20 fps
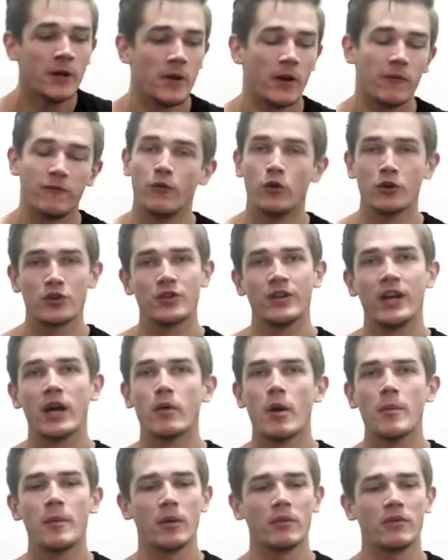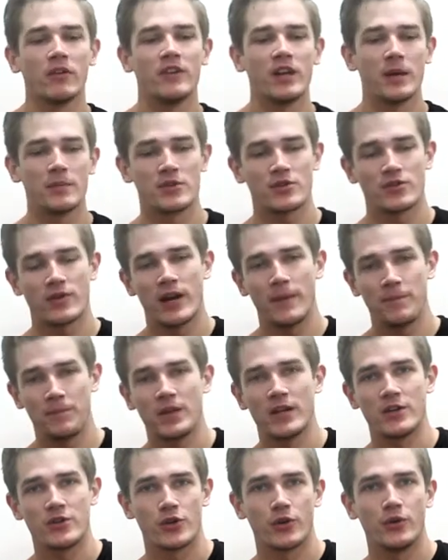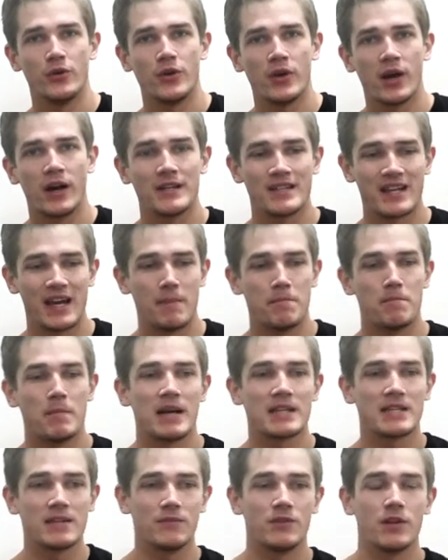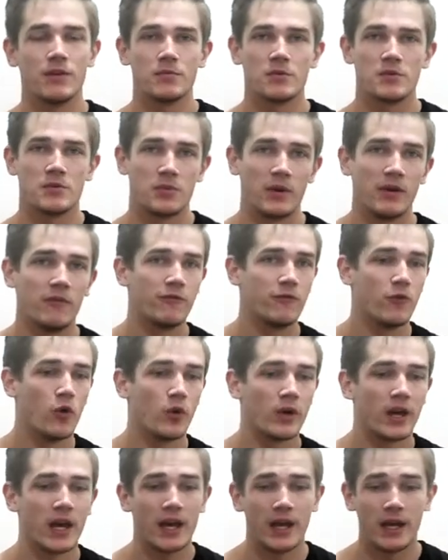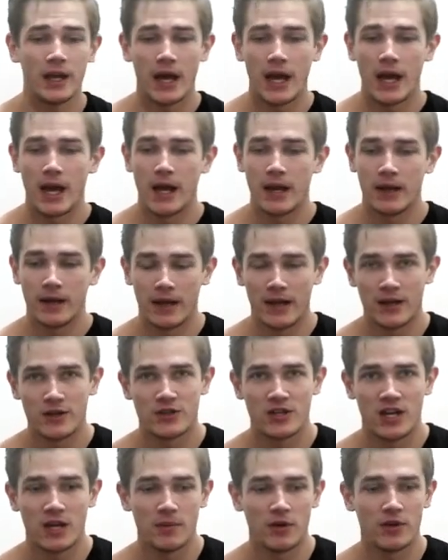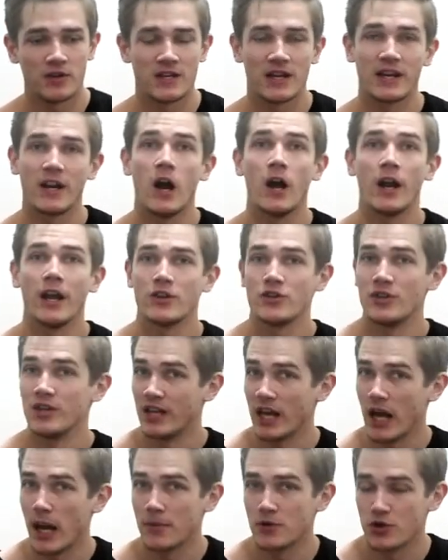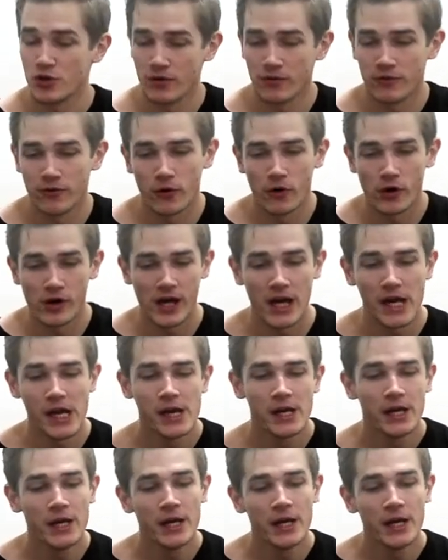Unfortunately, I won't be able to demonstrate and show you guys a massive difference between 4K and HD because I can't actually capture in 4K.